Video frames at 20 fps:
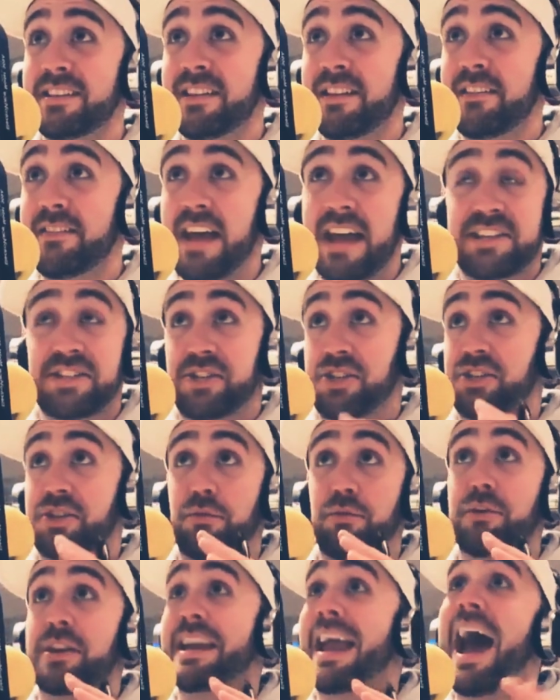That's just the
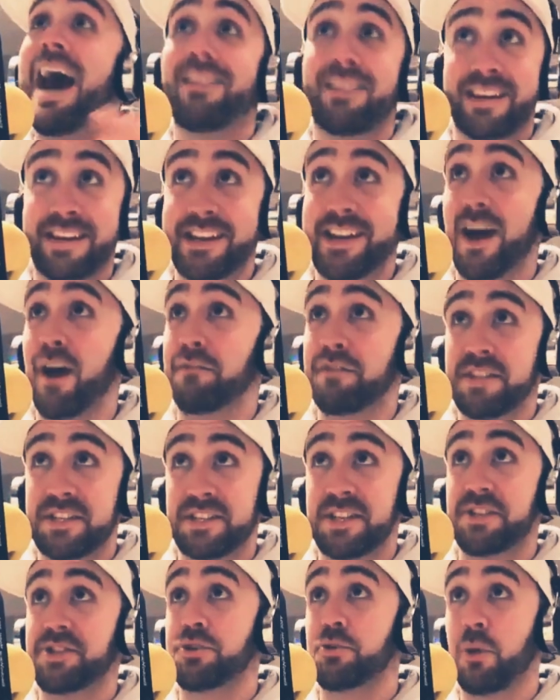reality of the
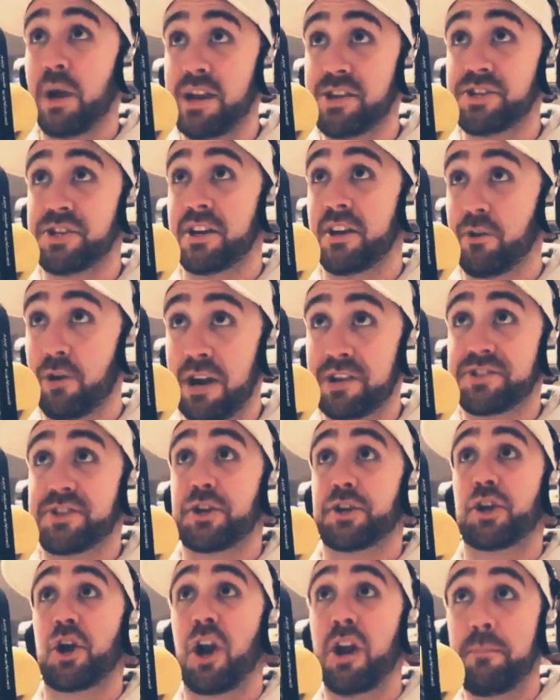situation, or else they're
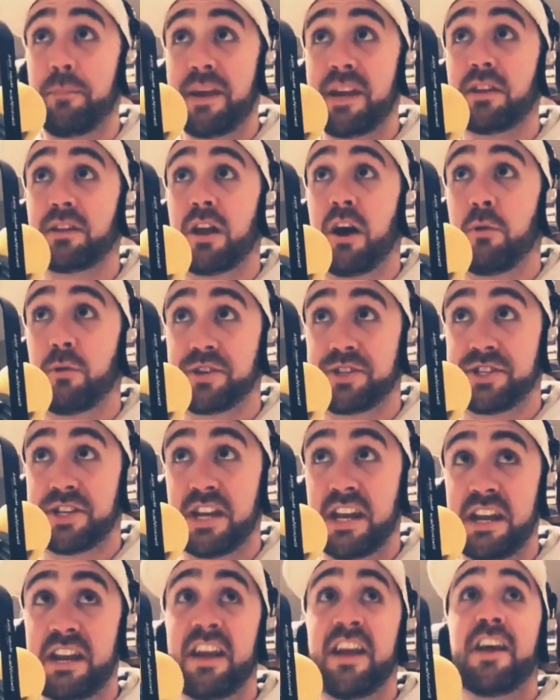going to be a lower seed.